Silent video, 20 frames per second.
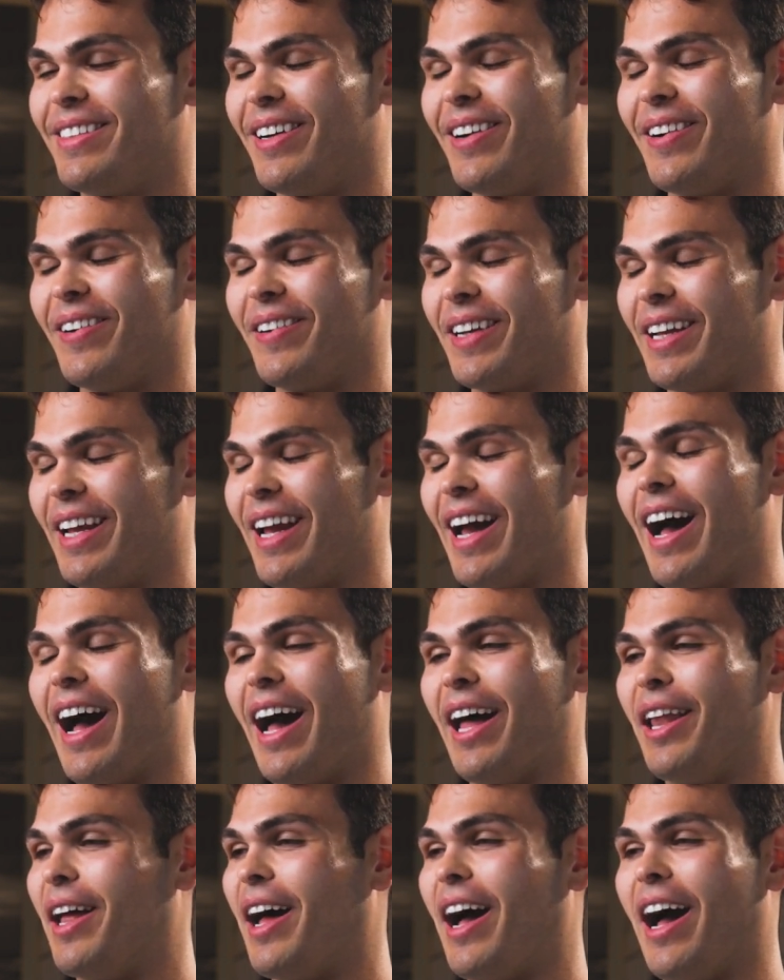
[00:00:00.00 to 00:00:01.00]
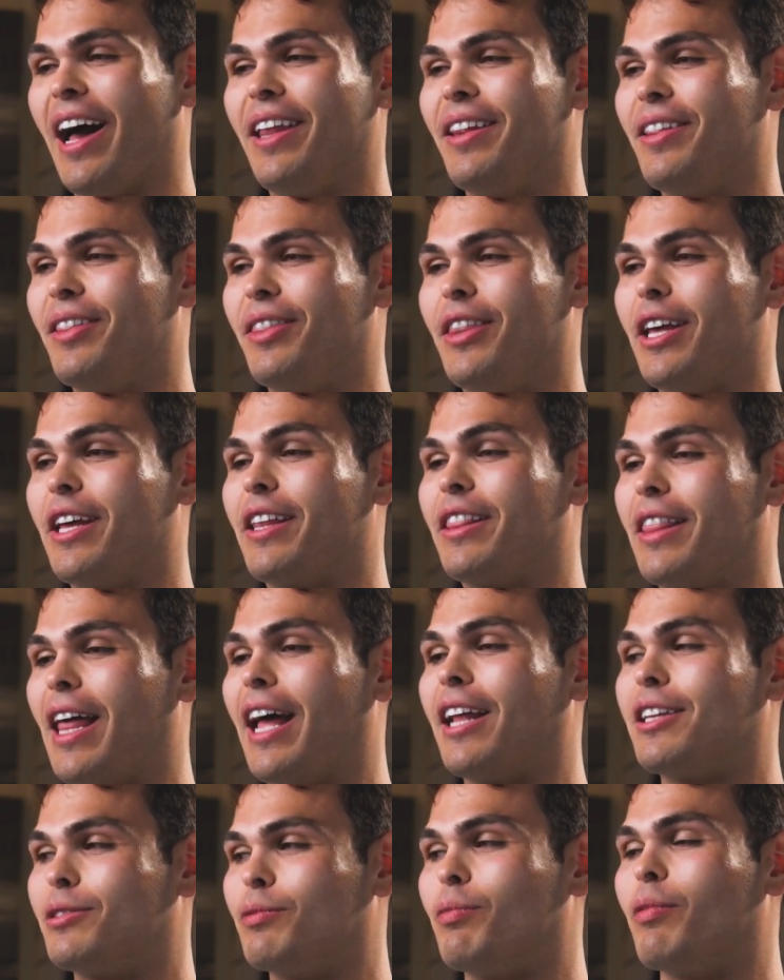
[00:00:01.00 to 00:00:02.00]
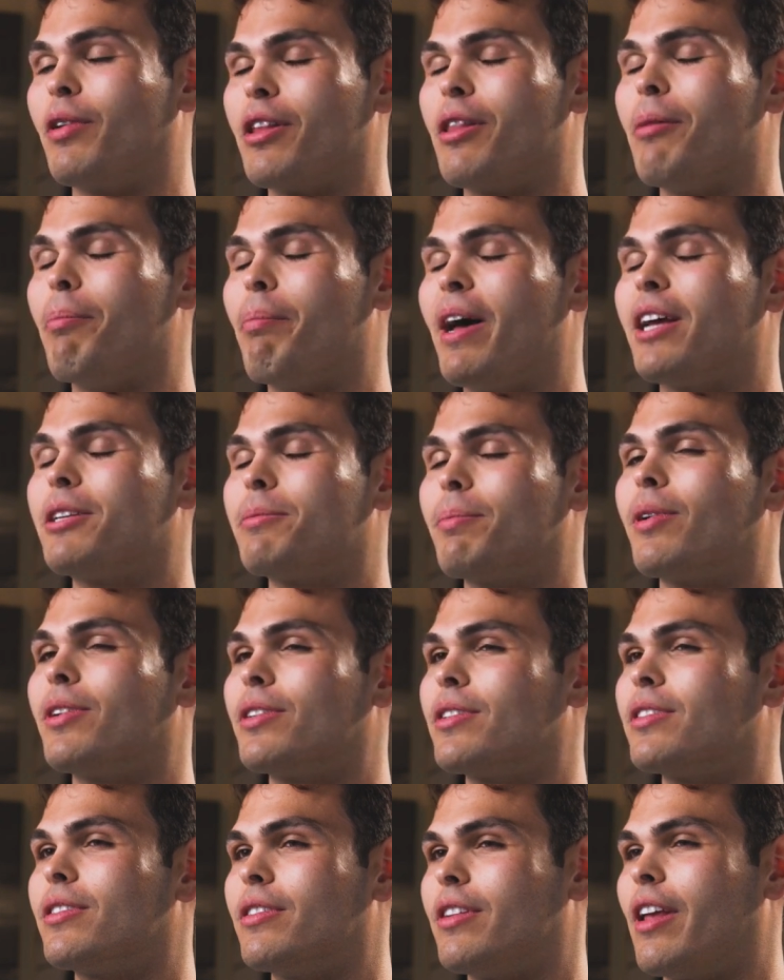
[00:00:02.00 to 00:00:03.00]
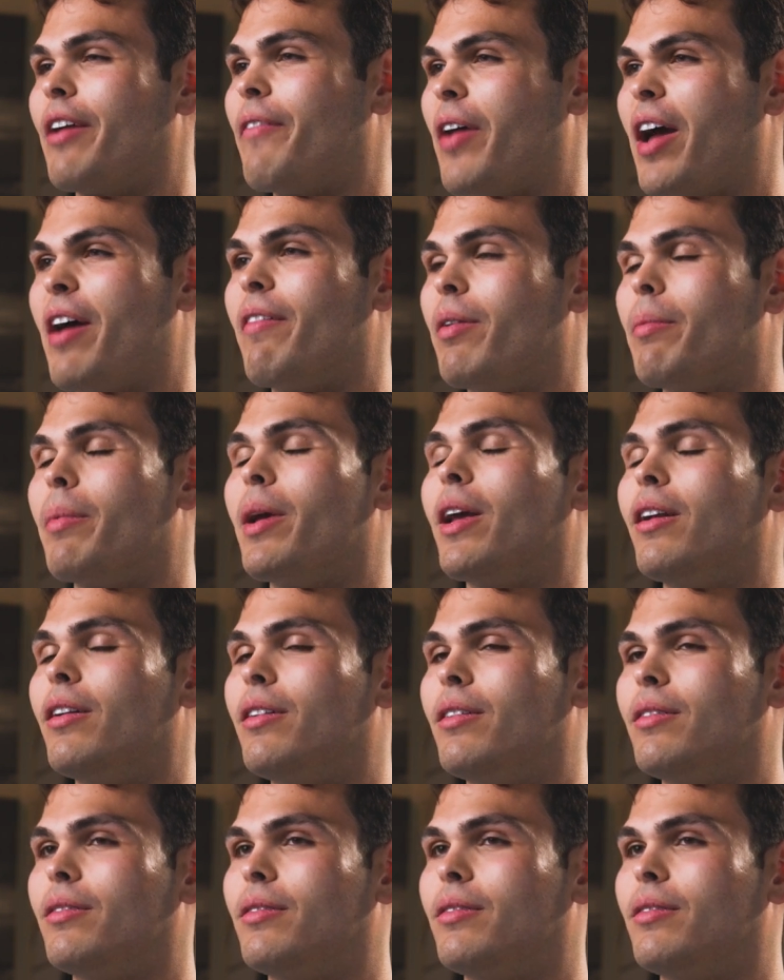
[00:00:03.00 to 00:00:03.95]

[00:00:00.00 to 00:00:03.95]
So, yeah, I think that's one of the best purchases I've ever made.